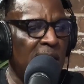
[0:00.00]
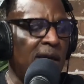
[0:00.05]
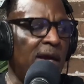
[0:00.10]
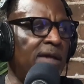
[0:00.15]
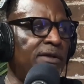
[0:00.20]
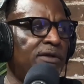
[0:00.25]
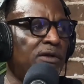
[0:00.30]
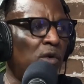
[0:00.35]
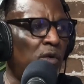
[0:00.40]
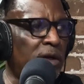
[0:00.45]

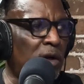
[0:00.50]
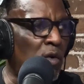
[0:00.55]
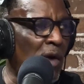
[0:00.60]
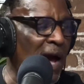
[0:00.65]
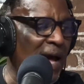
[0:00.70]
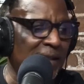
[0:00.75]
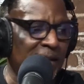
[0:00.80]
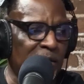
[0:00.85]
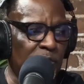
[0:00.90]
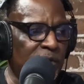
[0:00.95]
and do it
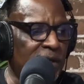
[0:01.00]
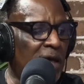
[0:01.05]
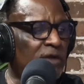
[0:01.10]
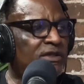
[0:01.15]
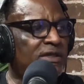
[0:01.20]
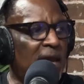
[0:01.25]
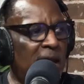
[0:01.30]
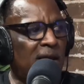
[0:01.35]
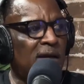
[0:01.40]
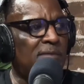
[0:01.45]
quietly without
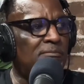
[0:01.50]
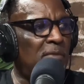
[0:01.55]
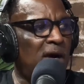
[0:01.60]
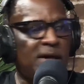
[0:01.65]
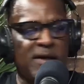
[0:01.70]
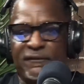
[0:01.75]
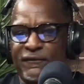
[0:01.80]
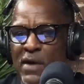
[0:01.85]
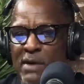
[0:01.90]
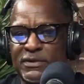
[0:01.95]
taking
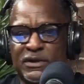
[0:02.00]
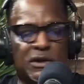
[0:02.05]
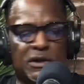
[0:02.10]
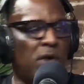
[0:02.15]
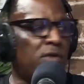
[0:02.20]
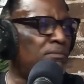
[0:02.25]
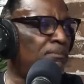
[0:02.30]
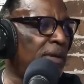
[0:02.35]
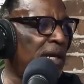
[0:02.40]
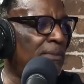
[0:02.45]
money from
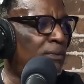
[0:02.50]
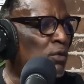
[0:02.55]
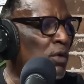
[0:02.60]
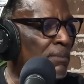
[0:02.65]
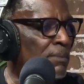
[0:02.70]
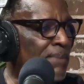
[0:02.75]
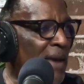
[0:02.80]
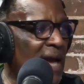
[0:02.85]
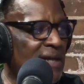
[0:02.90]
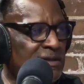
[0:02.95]
certain people or
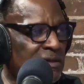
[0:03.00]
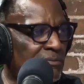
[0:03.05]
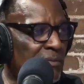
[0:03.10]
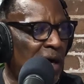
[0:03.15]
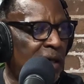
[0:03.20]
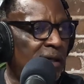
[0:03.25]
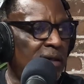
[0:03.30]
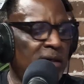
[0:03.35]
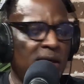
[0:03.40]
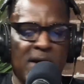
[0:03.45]
passing
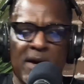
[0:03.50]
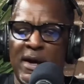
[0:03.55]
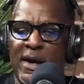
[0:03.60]
money,